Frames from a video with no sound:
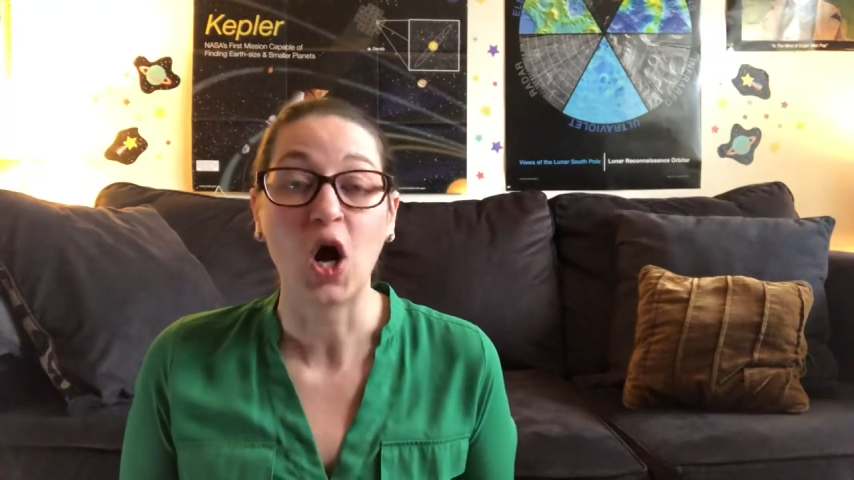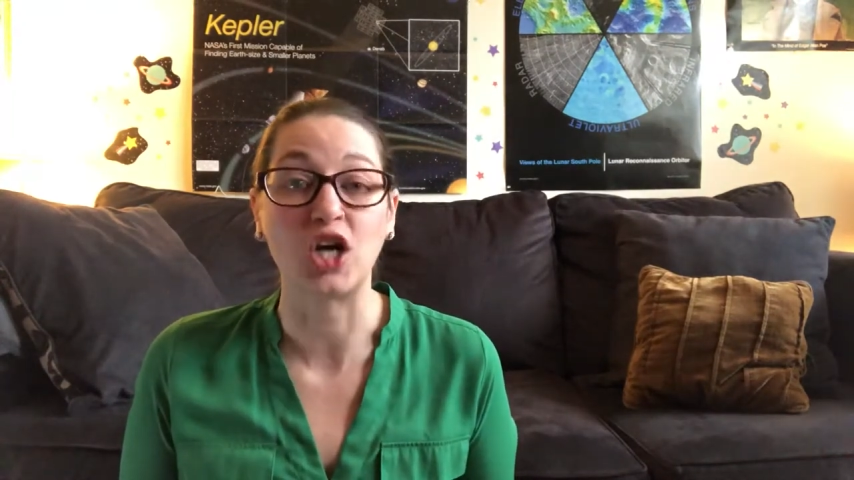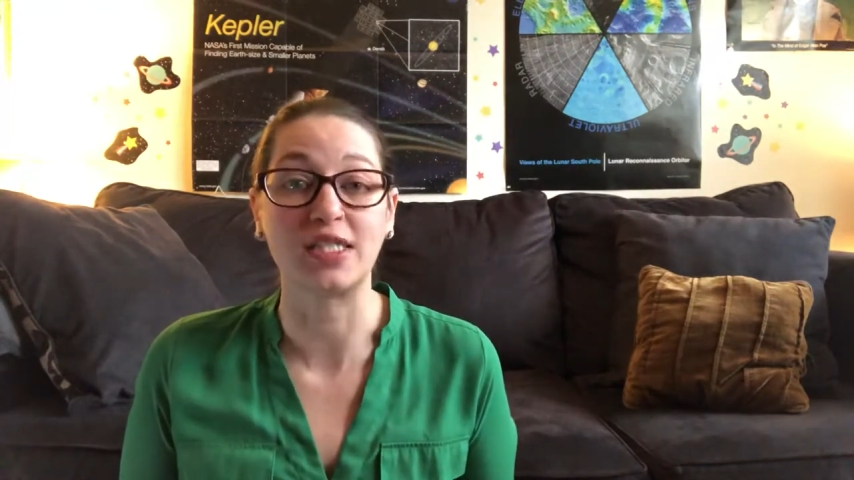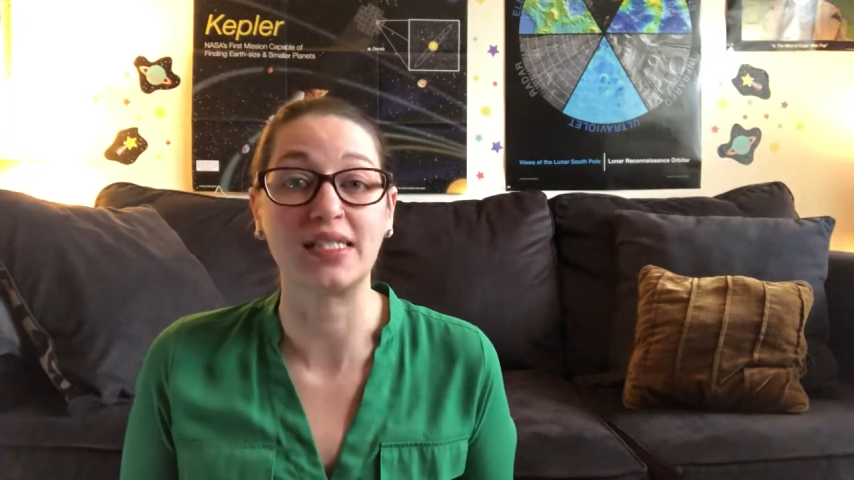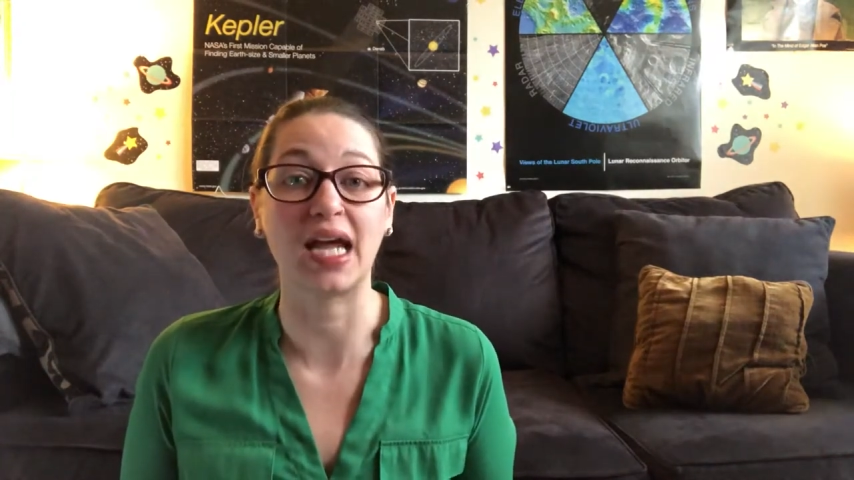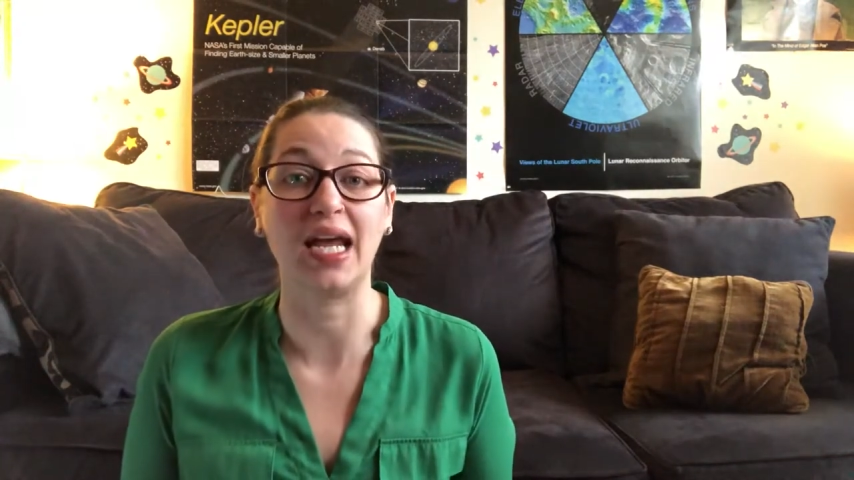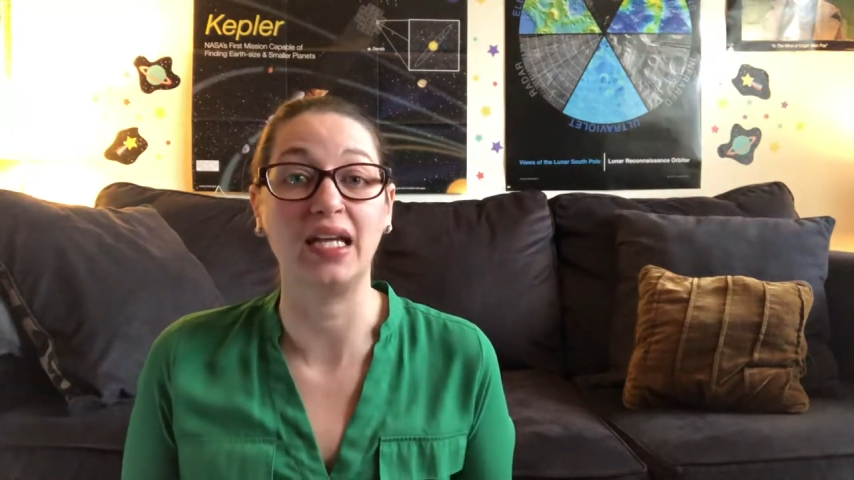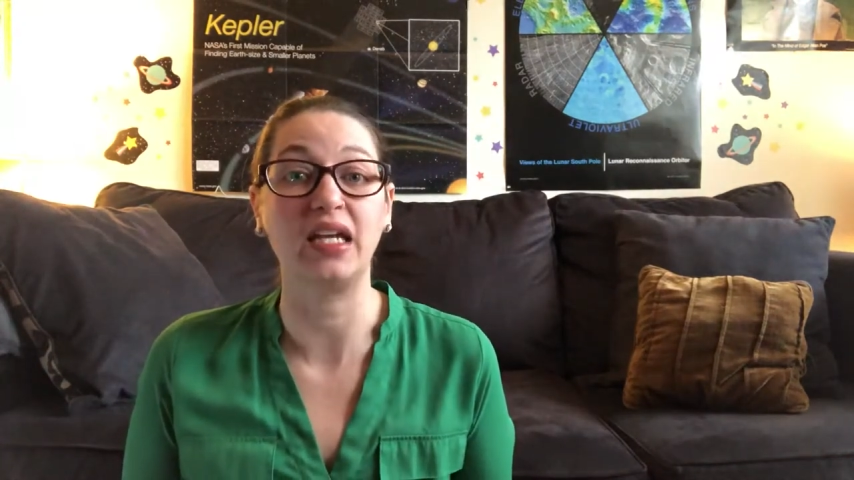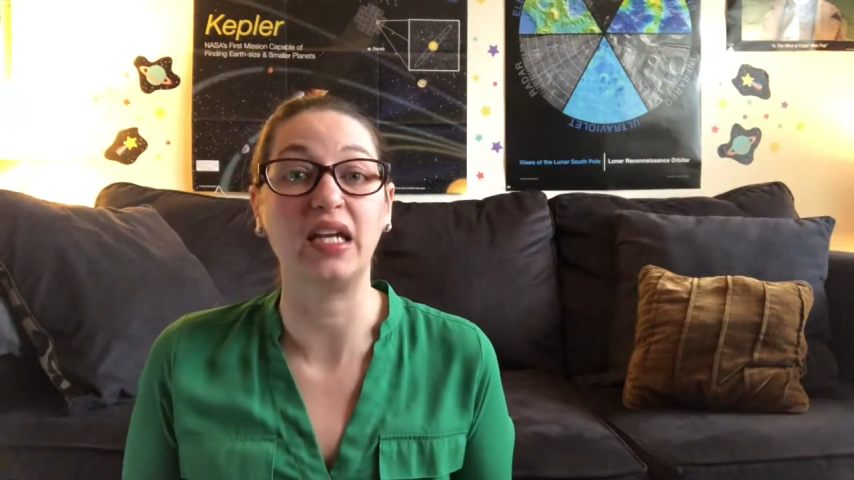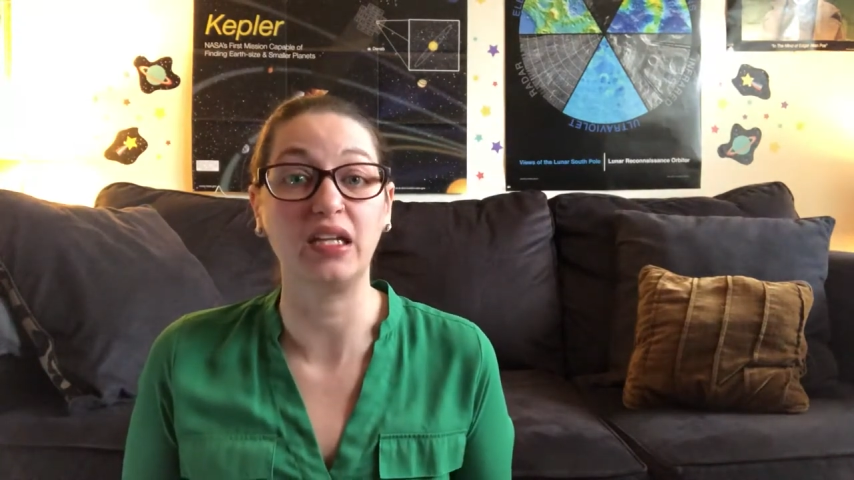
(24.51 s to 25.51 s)
are
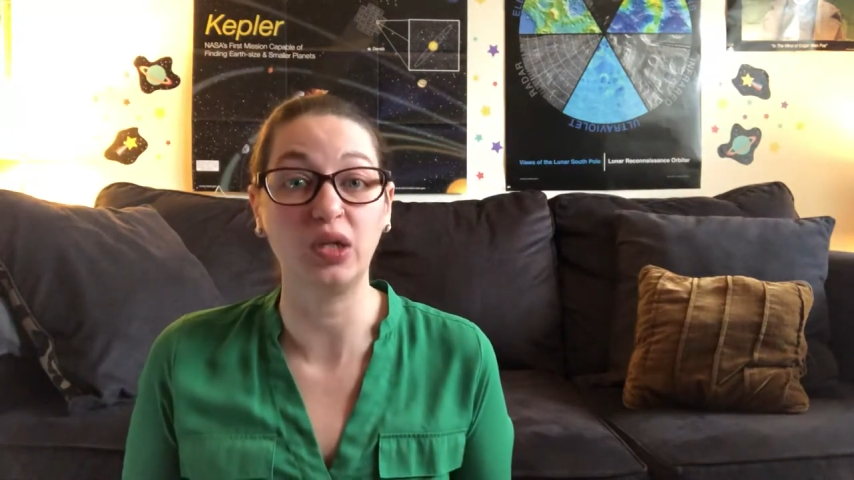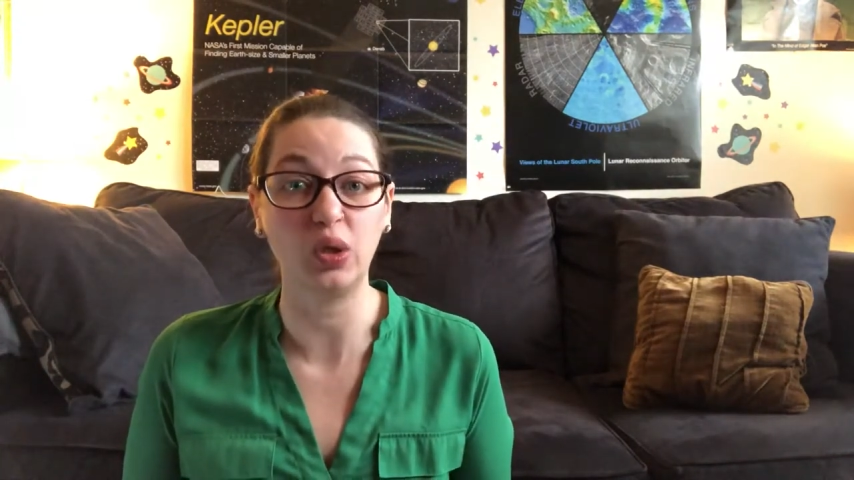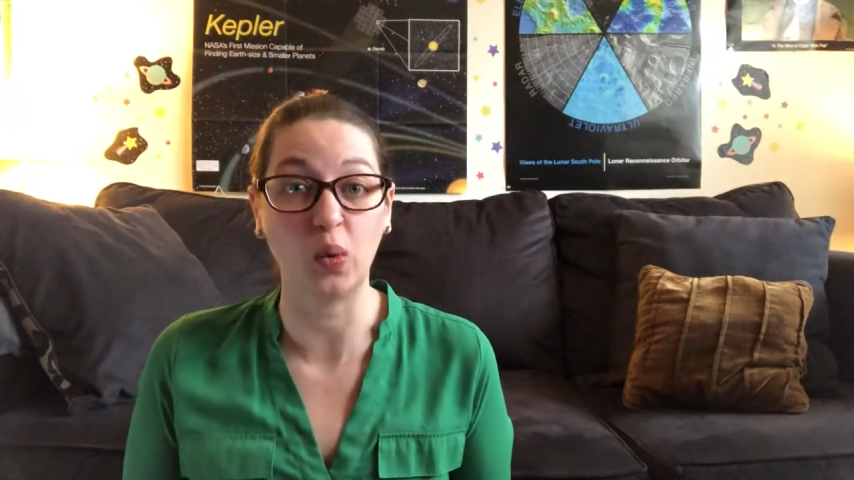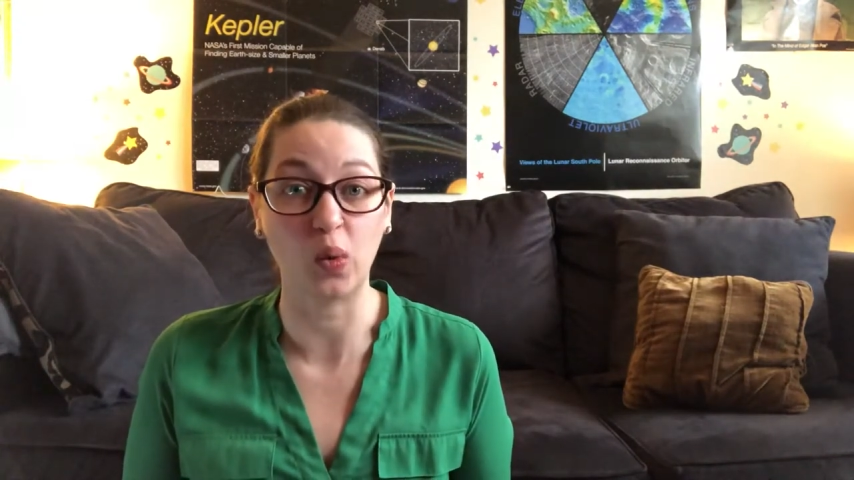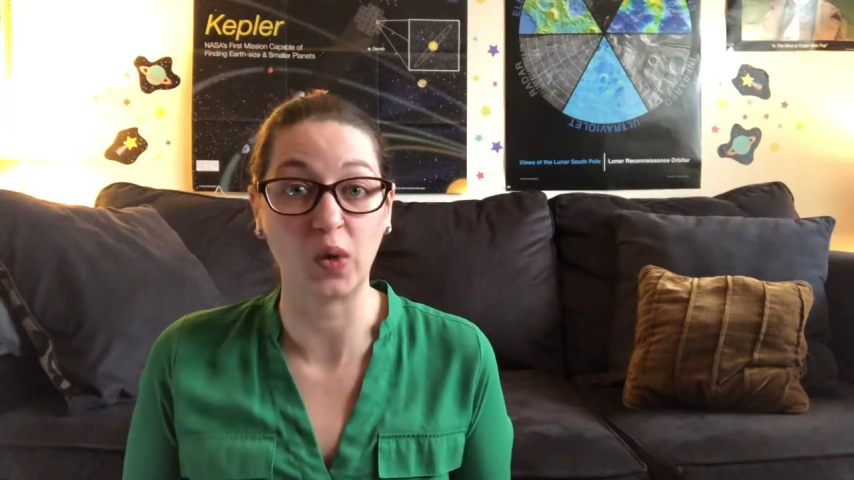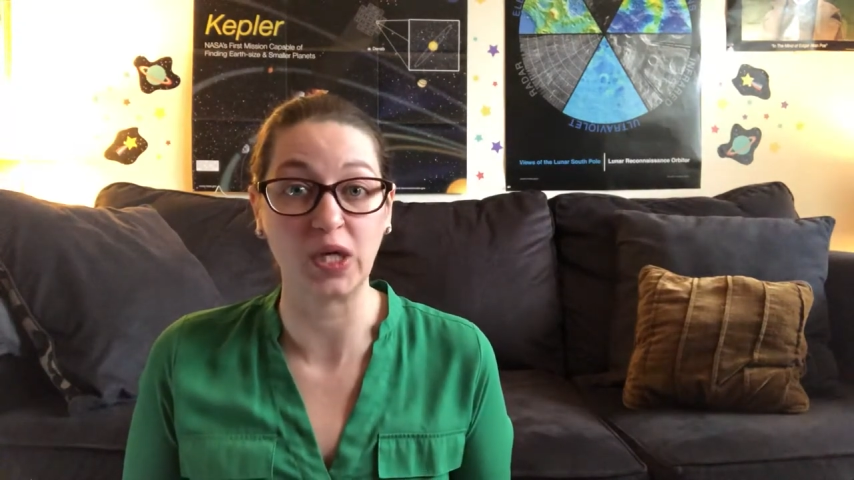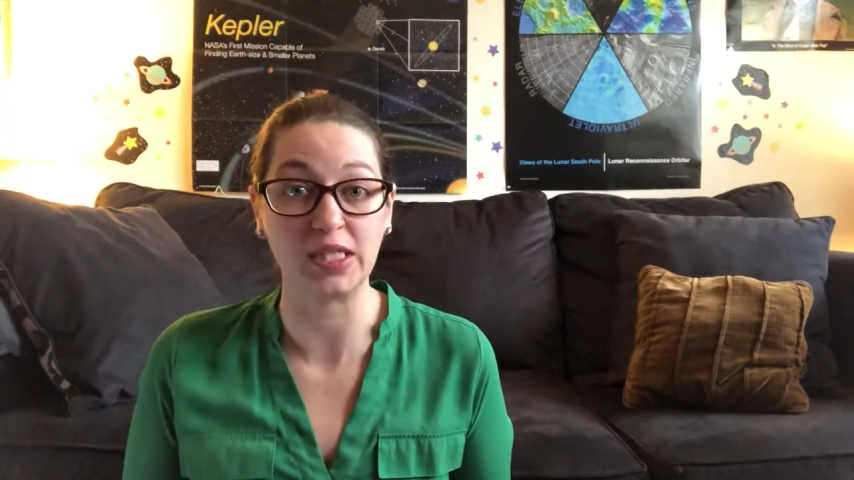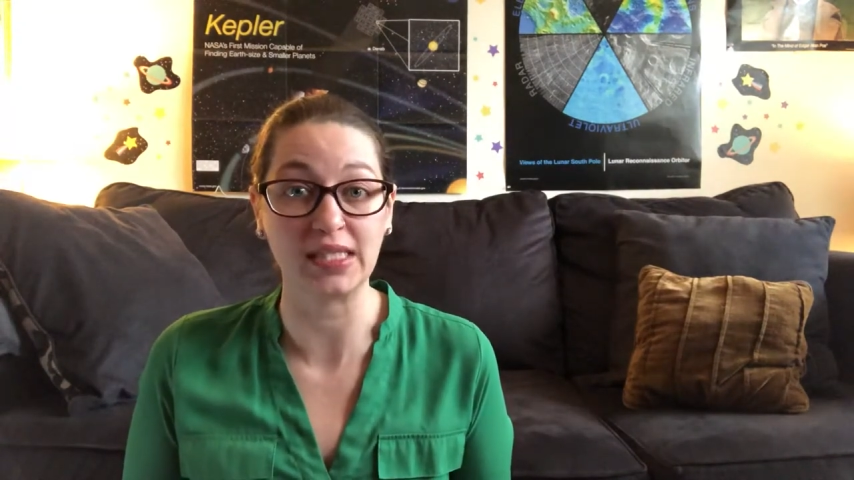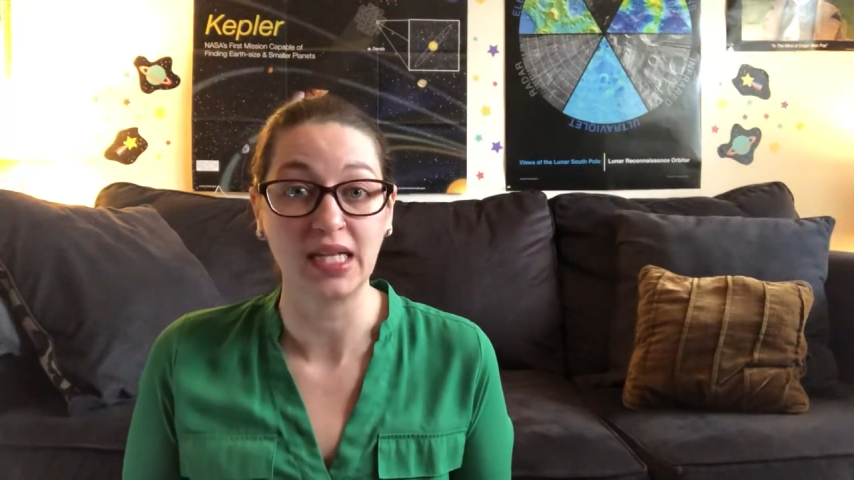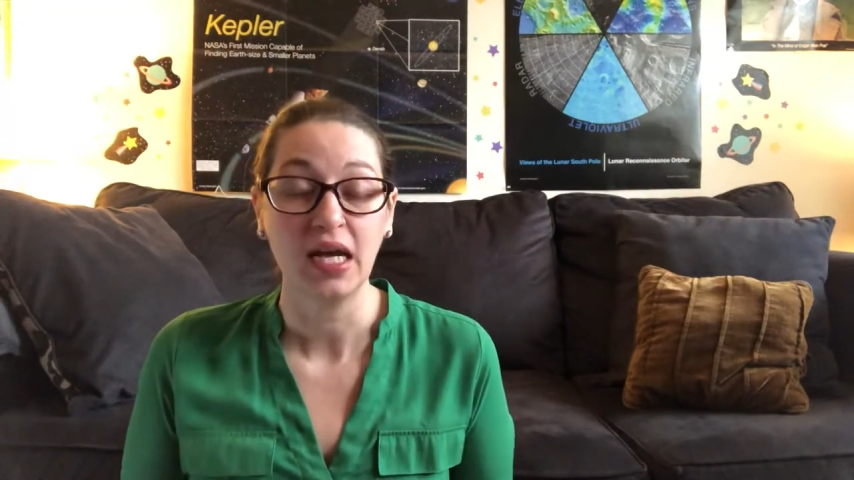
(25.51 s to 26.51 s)
staying indoors